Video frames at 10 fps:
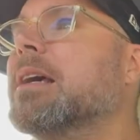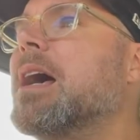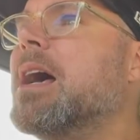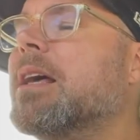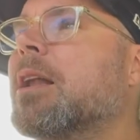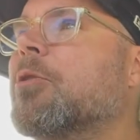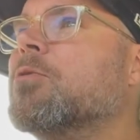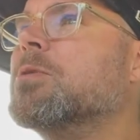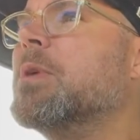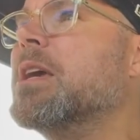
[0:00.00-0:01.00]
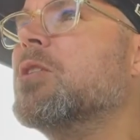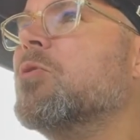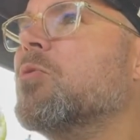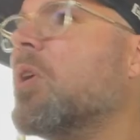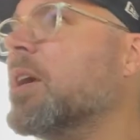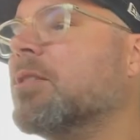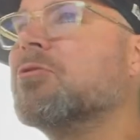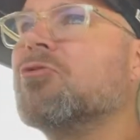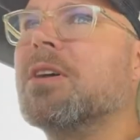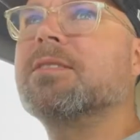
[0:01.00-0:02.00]
uh, local to me, who I
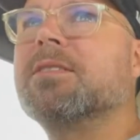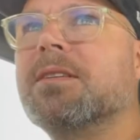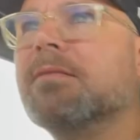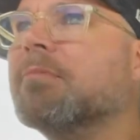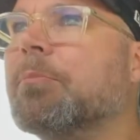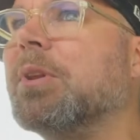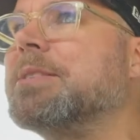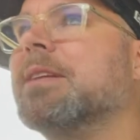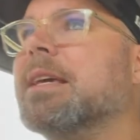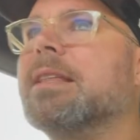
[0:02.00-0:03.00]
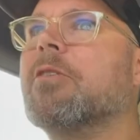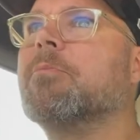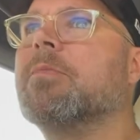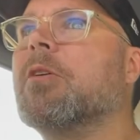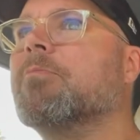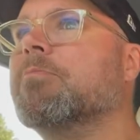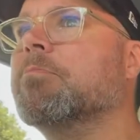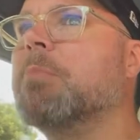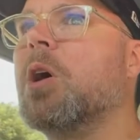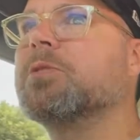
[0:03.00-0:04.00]
trust implicitly. They're, they're
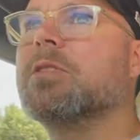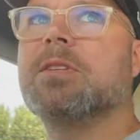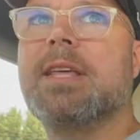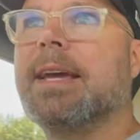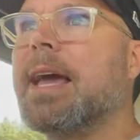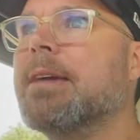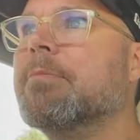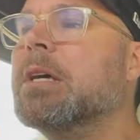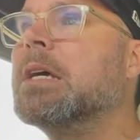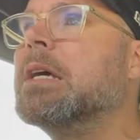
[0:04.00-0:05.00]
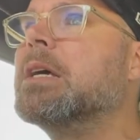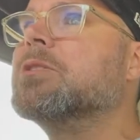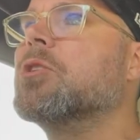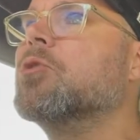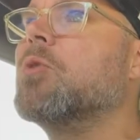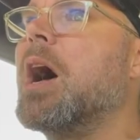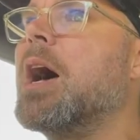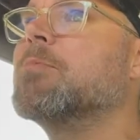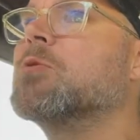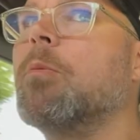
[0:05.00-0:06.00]
masters at their game, to
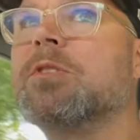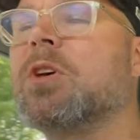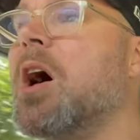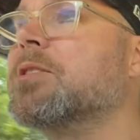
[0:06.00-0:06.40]
um, swap the tyres